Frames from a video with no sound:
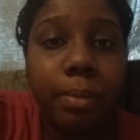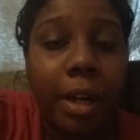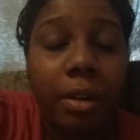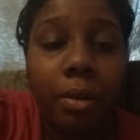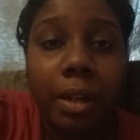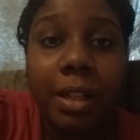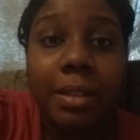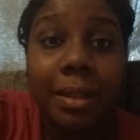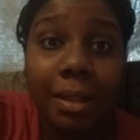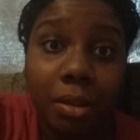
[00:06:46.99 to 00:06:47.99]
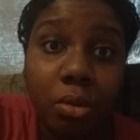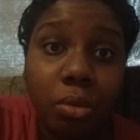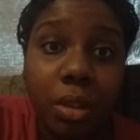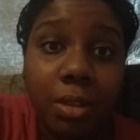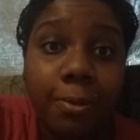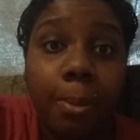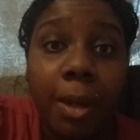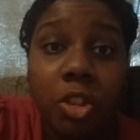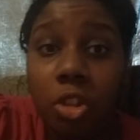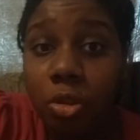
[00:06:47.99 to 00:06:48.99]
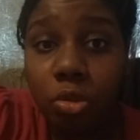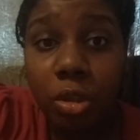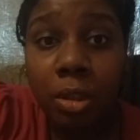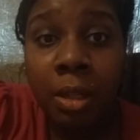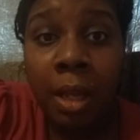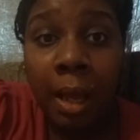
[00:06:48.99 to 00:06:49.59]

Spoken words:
But I know I need to get through this for my children.